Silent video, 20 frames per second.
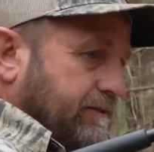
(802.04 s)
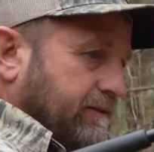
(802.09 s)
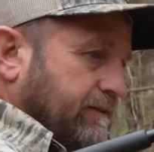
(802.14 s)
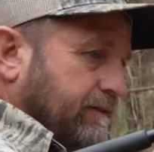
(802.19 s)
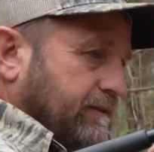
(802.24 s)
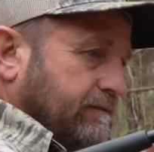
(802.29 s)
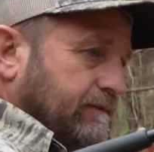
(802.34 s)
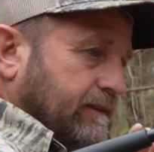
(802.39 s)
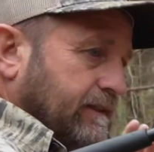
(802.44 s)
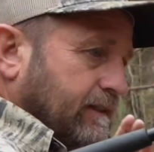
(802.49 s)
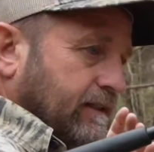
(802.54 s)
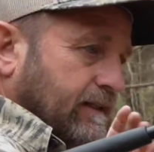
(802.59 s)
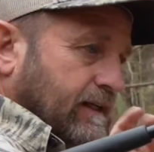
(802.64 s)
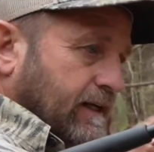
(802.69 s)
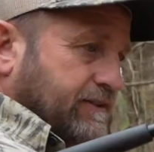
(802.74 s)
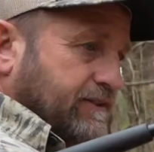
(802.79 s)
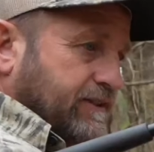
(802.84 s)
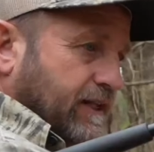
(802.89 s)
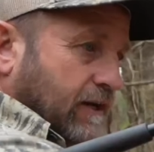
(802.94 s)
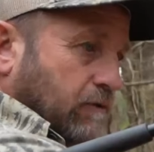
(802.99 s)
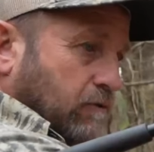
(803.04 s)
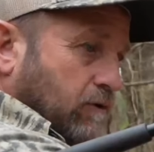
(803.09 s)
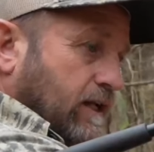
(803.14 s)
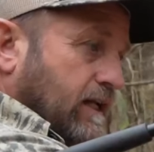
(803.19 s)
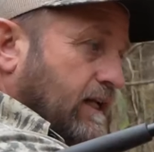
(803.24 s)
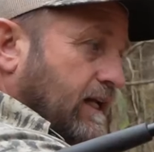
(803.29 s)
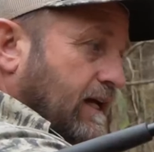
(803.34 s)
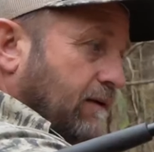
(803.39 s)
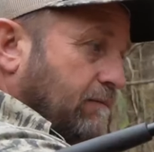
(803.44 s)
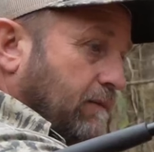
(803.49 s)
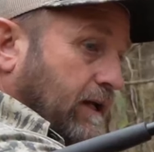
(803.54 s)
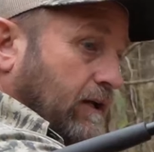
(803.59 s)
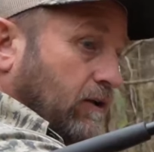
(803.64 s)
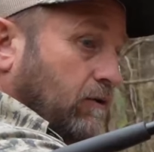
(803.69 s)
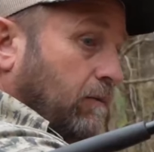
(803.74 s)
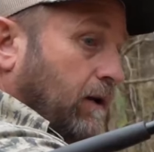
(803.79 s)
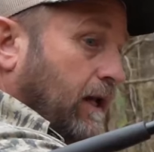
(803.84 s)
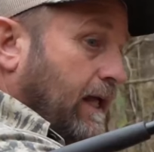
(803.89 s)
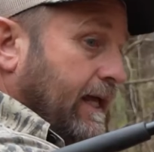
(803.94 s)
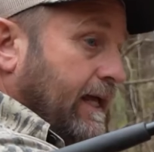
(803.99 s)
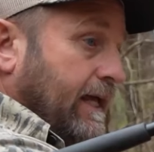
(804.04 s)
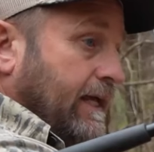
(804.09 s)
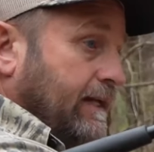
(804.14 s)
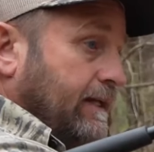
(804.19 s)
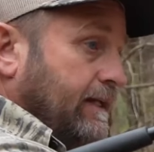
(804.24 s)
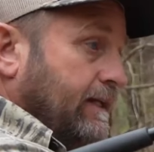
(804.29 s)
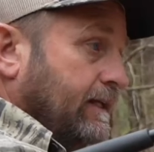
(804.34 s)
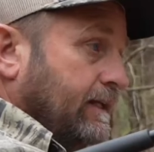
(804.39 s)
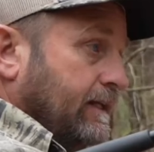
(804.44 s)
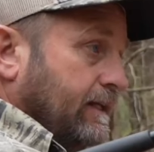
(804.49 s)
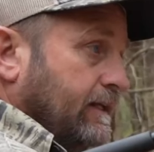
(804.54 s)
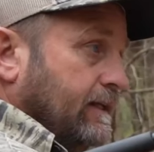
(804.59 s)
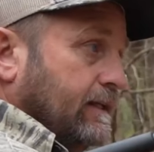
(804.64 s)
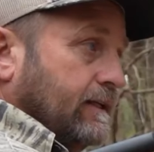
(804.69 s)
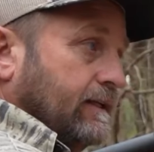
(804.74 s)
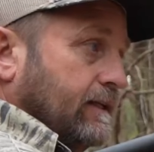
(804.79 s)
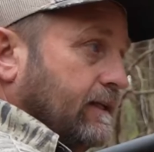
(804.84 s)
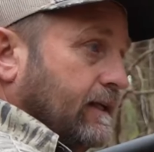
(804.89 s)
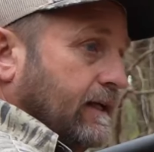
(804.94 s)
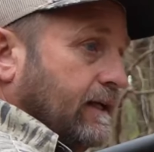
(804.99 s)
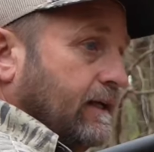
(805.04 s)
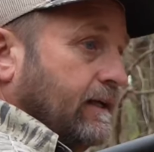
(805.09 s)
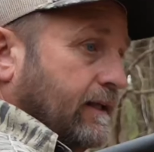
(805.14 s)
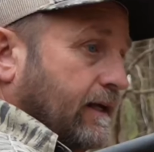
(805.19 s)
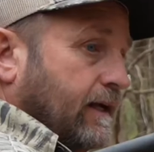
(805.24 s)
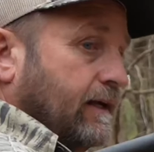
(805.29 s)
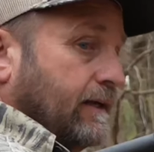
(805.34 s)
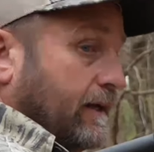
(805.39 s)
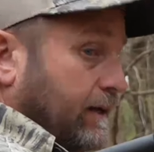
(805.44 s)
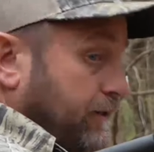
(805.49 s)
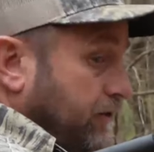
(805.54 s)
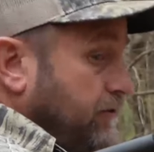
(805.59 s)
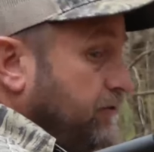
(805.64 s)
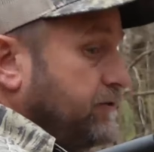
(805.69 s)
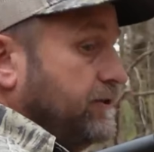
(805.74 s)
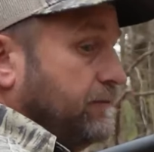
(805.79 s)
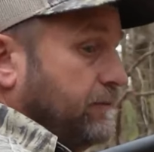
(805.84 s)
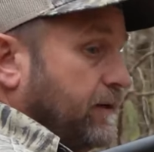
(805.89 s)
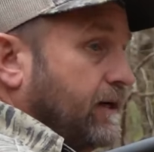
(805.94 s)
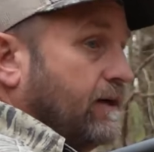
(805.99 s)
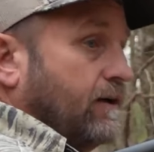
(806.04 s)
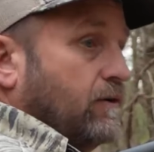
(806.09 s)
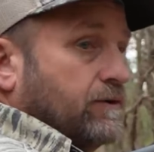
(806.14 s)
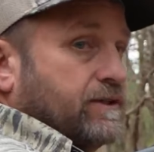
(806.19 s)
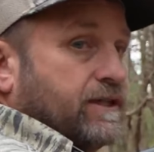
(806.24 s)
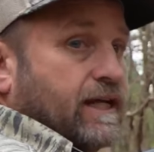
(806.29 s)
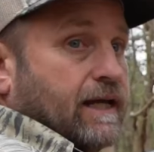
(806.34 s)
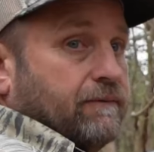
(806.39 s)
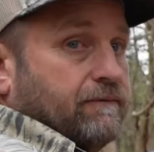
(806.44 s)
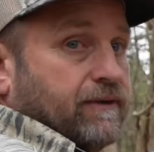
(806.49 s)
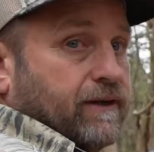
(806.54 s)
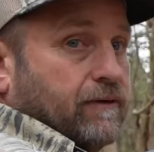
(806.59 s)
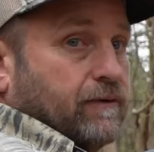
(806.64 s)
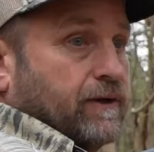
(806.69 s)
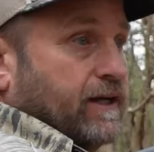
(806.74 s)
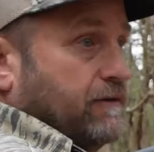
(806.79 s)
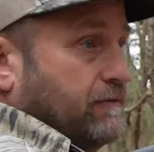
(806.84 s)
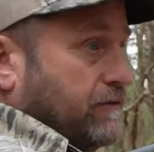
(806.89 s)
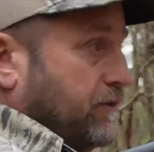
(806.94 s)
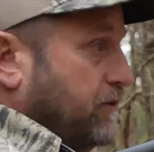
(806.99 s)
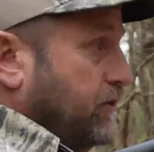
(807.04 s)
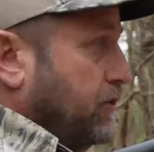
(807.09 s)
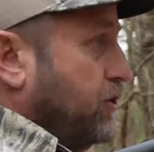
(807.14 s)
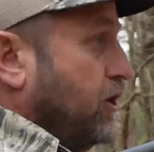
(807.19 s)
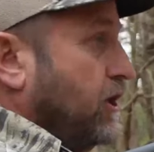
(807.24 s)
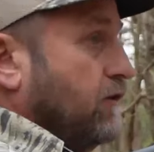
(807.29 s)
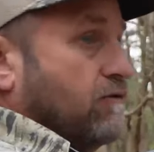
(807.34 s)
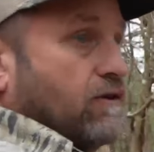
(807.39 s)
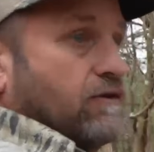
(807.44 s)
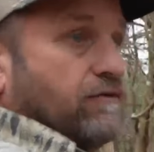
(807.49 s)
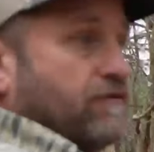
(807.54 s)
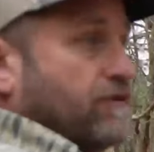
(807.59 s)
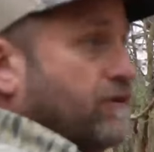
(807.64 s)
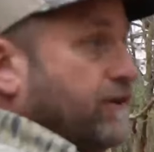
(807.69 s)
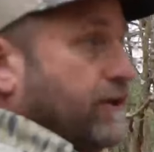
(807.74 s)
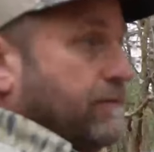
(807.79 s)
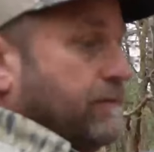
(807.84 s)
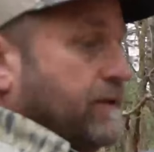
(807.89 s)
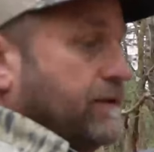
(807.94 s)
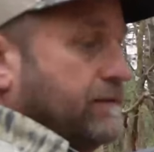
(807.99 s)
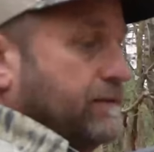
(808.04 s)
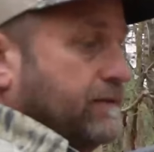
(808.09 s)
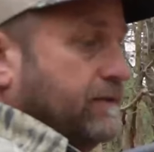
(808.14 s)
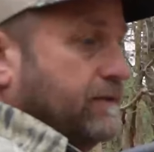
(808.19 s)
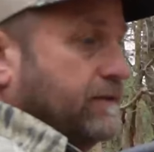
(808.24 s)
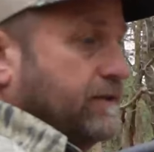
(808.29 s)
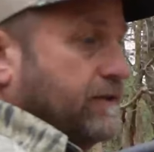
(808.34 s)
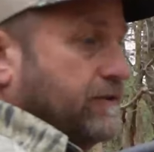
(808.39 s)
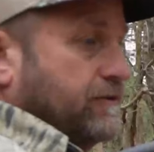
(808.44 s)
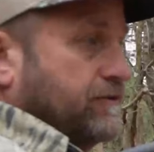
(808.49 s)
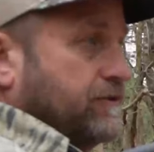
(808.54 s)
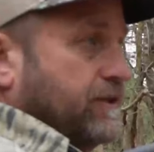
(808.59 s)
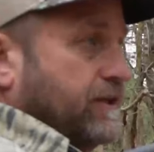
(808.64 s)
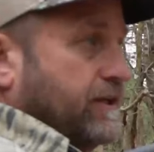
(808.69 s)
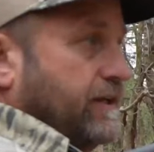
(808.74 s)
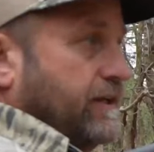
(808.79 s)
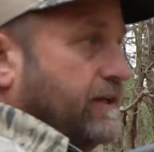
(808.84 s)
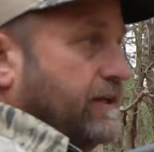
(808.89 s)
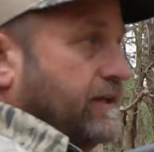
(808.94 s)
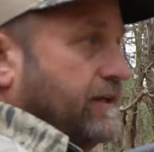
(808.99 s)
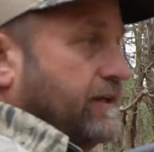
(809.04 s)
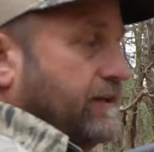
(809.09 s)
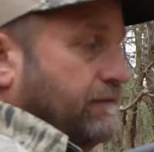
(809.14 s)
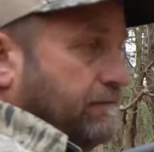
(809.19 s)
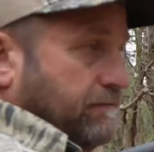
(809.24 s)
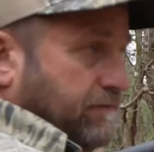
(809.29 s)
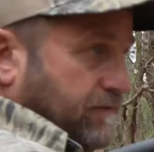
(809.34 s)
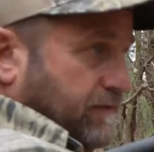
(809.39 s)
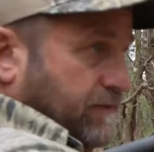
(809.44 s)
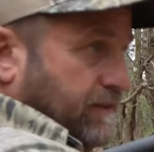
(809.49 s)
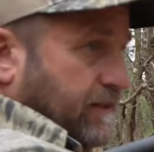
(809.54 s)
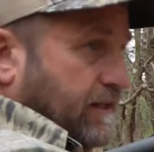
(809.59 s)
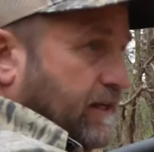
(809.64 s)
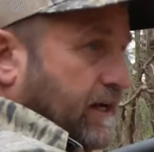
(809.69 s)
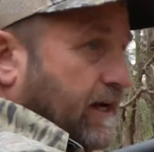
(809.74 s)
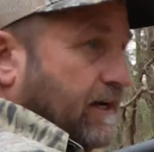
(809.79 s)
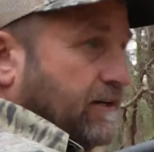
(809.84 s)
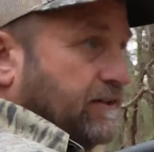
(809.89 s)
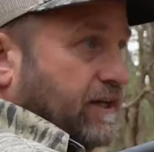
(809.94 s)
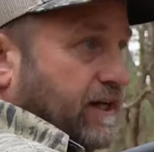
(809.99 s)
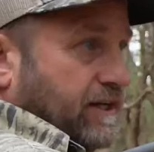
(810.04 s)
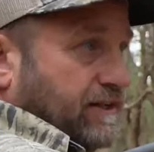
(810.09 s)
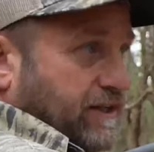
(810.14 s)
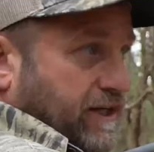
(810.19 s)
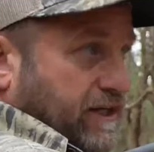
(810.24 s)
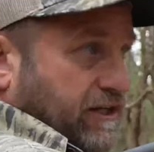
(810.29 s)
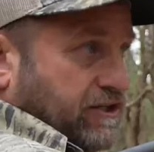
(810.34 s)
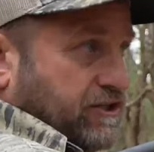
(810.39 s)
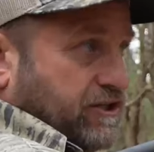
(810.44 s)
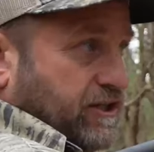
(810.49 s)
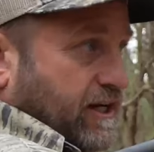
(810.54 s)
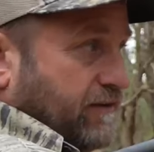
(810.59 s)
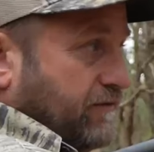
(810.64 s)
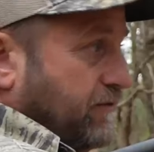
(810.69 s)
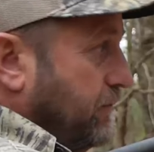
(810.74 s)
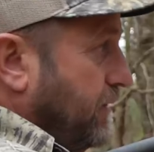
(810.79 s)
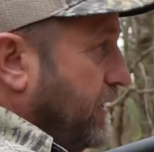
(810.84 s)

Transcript: Like I said, I really like my little blind. I use it about all the time if I don't have a good cover in front of me, because I'll take a shot from